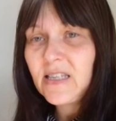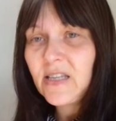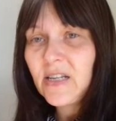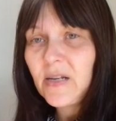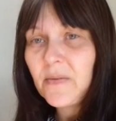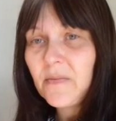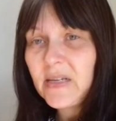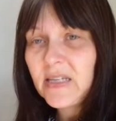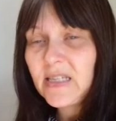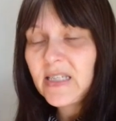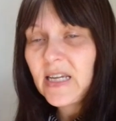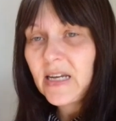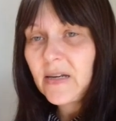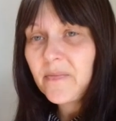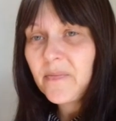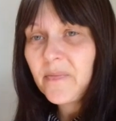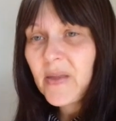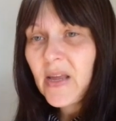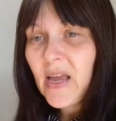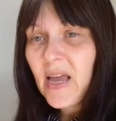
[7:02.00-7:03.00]
that are missing.
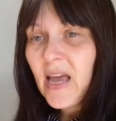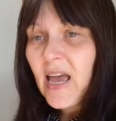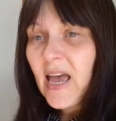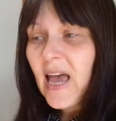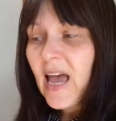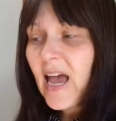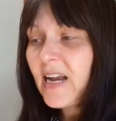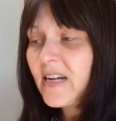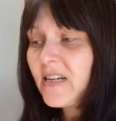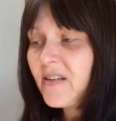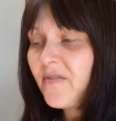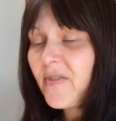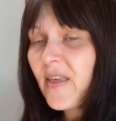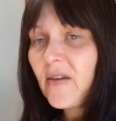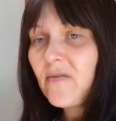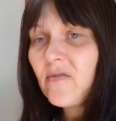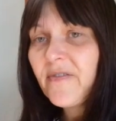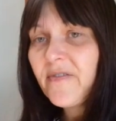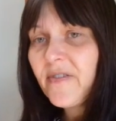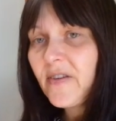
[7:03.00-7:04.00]
And if they
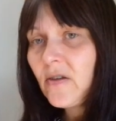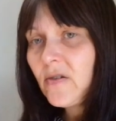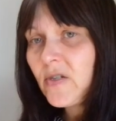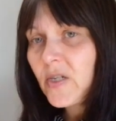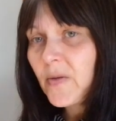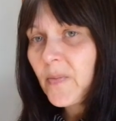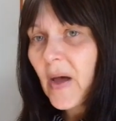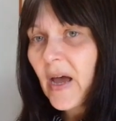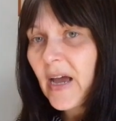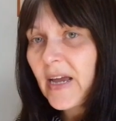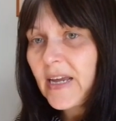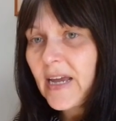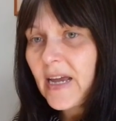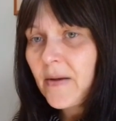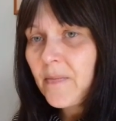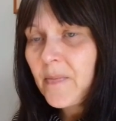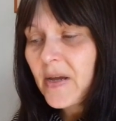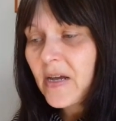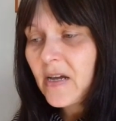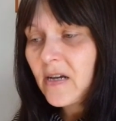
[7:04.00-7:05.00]
refuse to pay
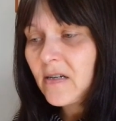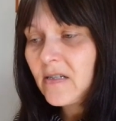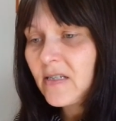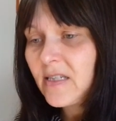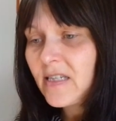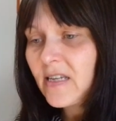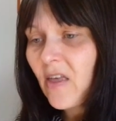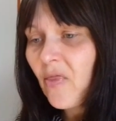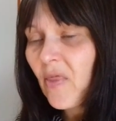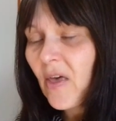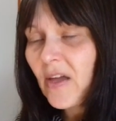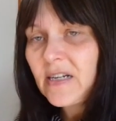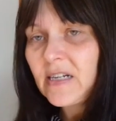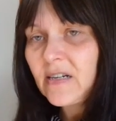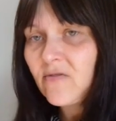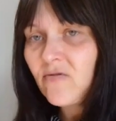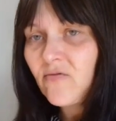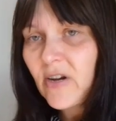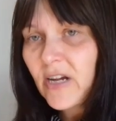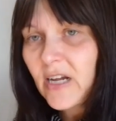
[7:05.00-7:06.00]
it because they
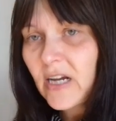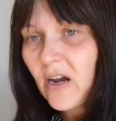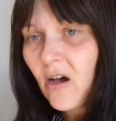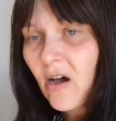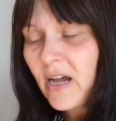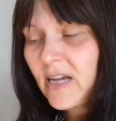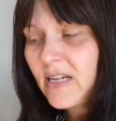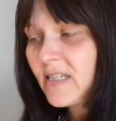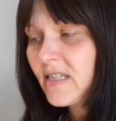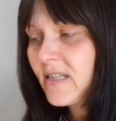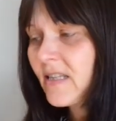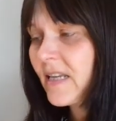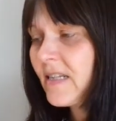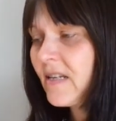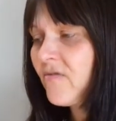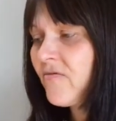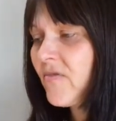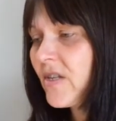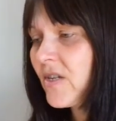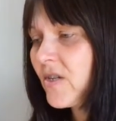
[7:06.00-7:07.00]
didn't realise, they
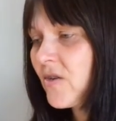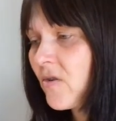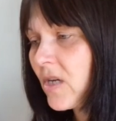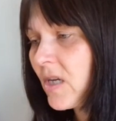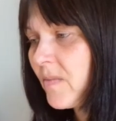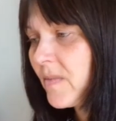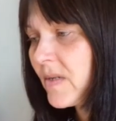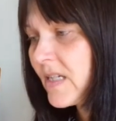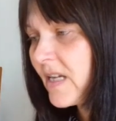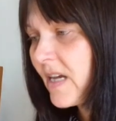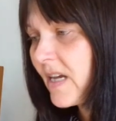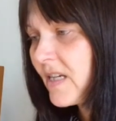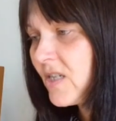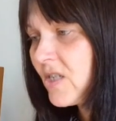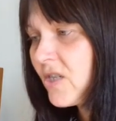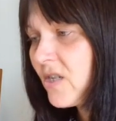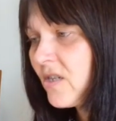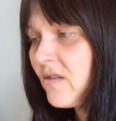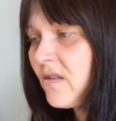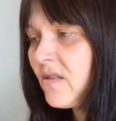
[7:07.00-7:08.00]
didn't read the
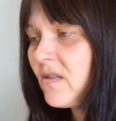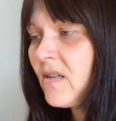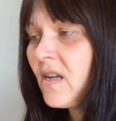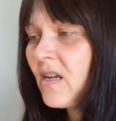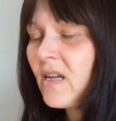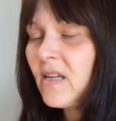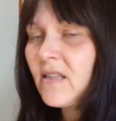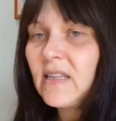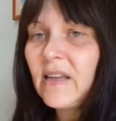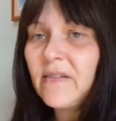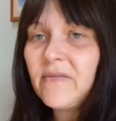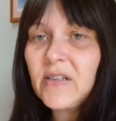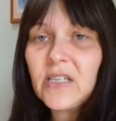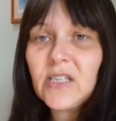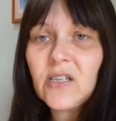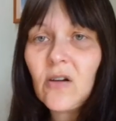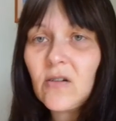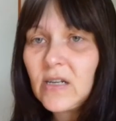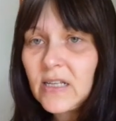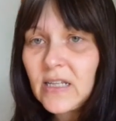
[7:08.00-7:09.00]
documentation, they've
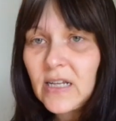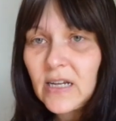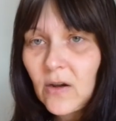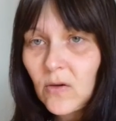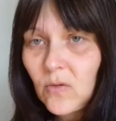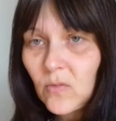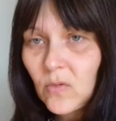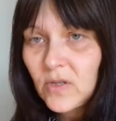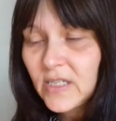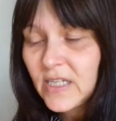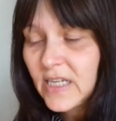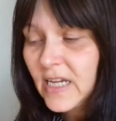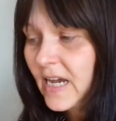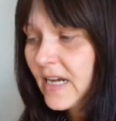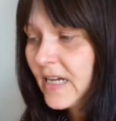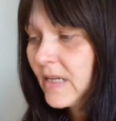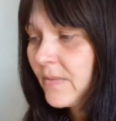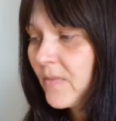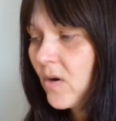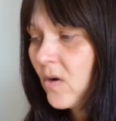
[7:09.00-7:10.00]
decided they don't want it
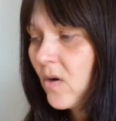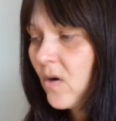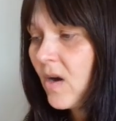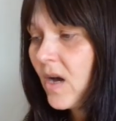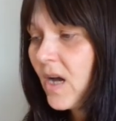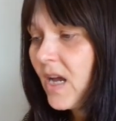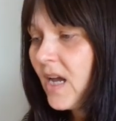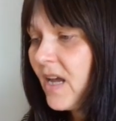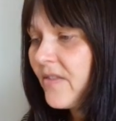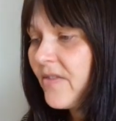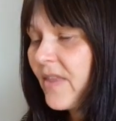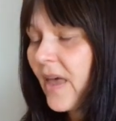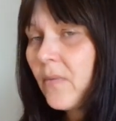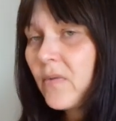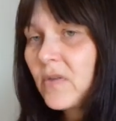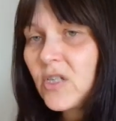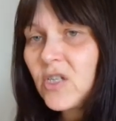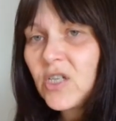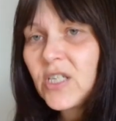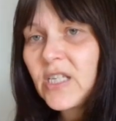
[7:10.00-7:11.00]
anymore, they
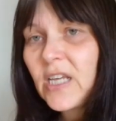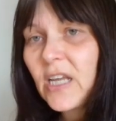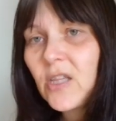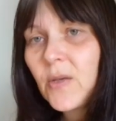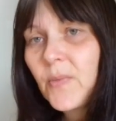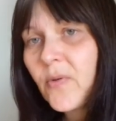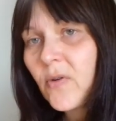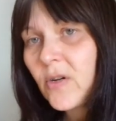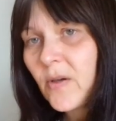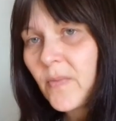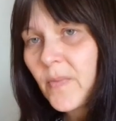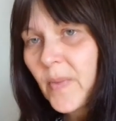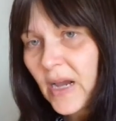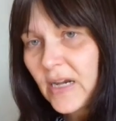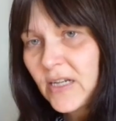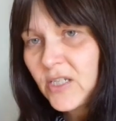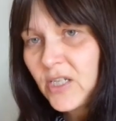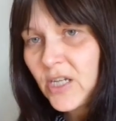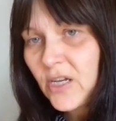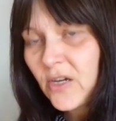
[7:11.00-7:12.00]
will just send the product
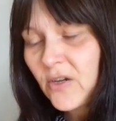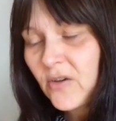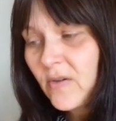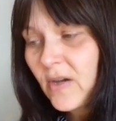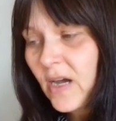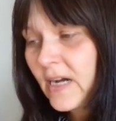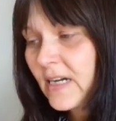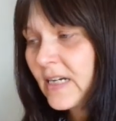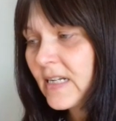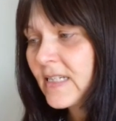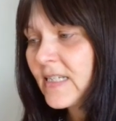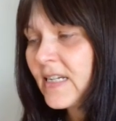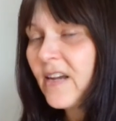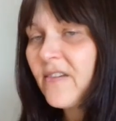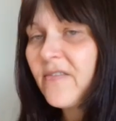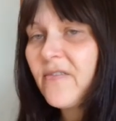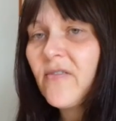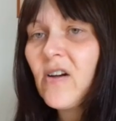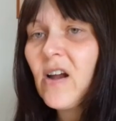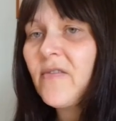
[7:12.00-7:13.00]
back to you, and it'll
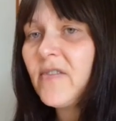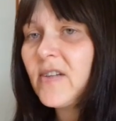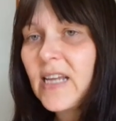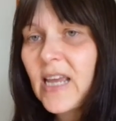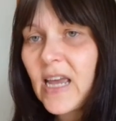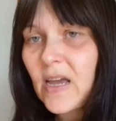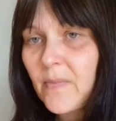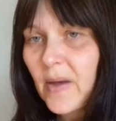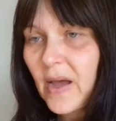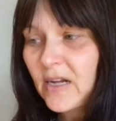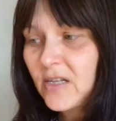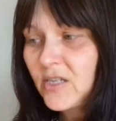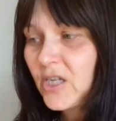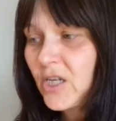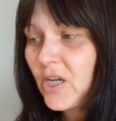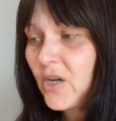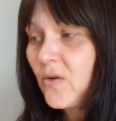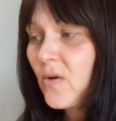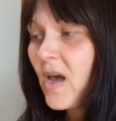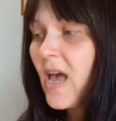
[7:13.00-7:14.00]
take forever to get back to
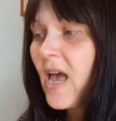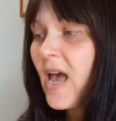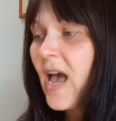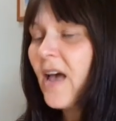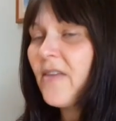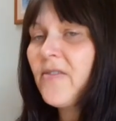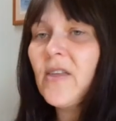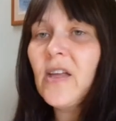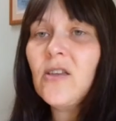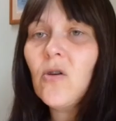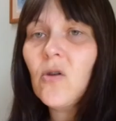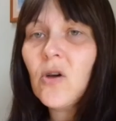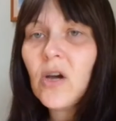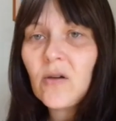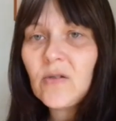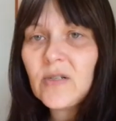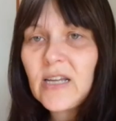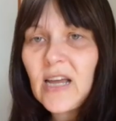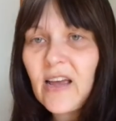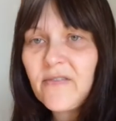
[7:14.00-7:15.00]
you, and then you're
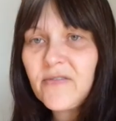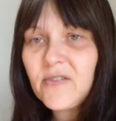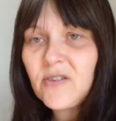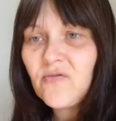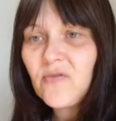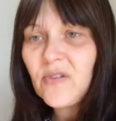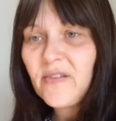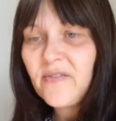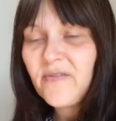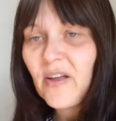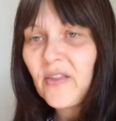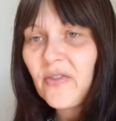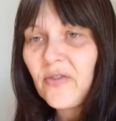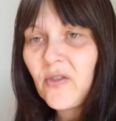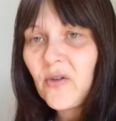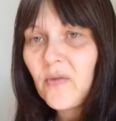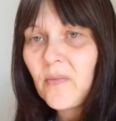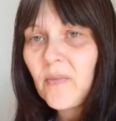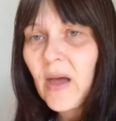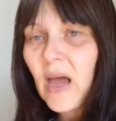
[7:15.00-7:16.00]
going to have to refund
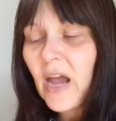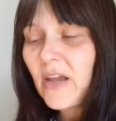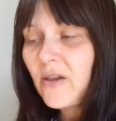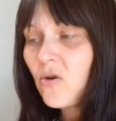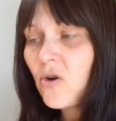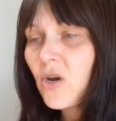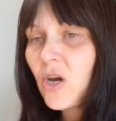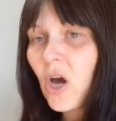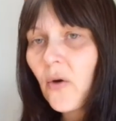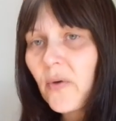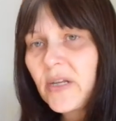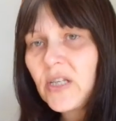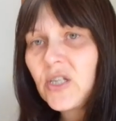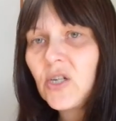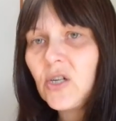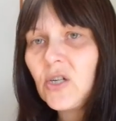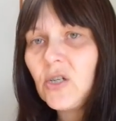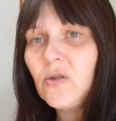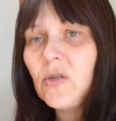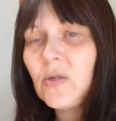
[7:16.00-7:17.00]
them, and you're going
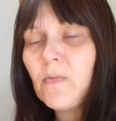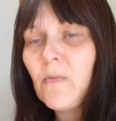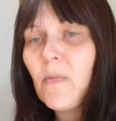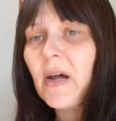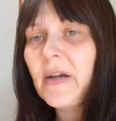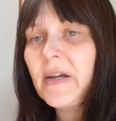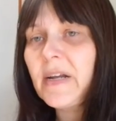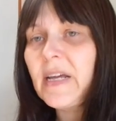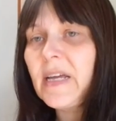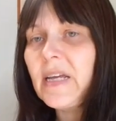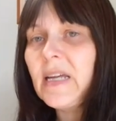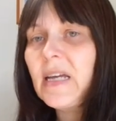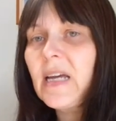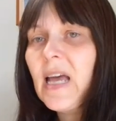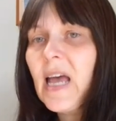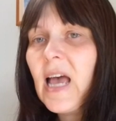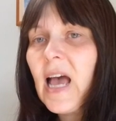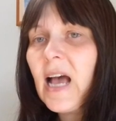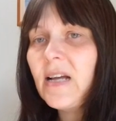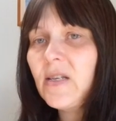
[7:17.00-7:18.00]
to lose money
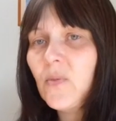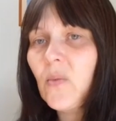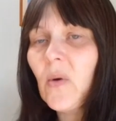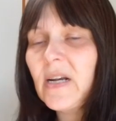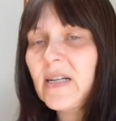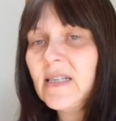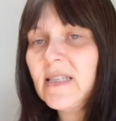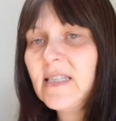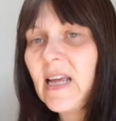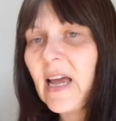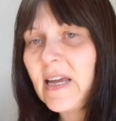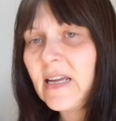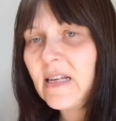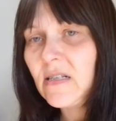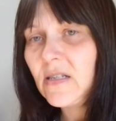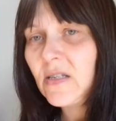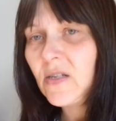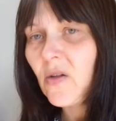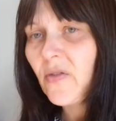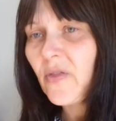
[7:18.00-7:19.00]
as well as
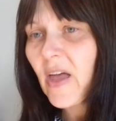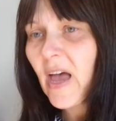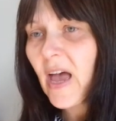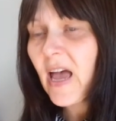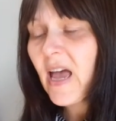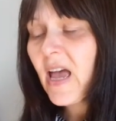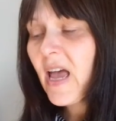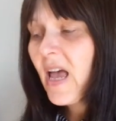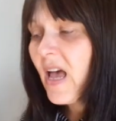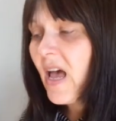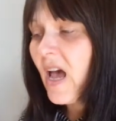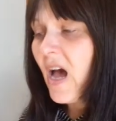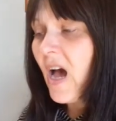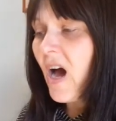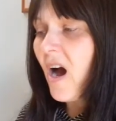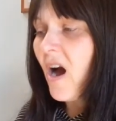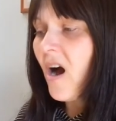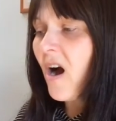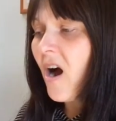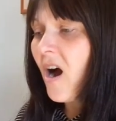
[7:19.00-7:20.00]
sales on that.
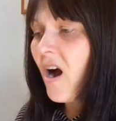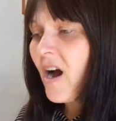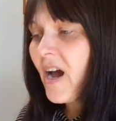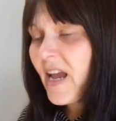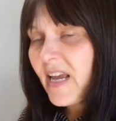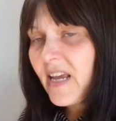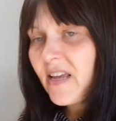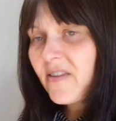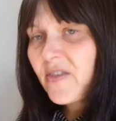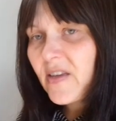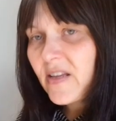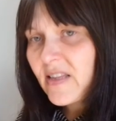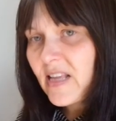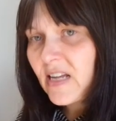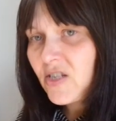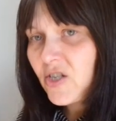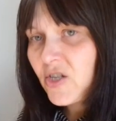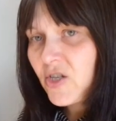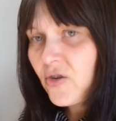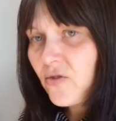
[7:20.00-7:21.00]
I think
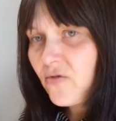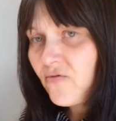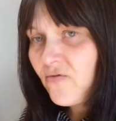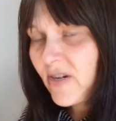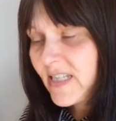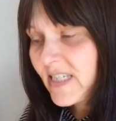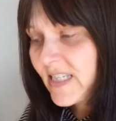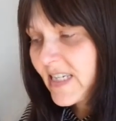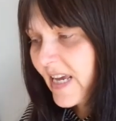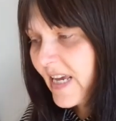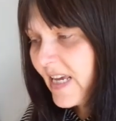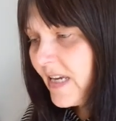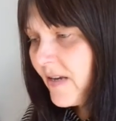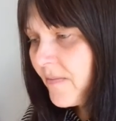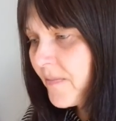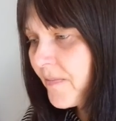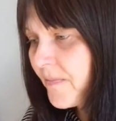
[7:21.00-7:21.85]
that's too risky.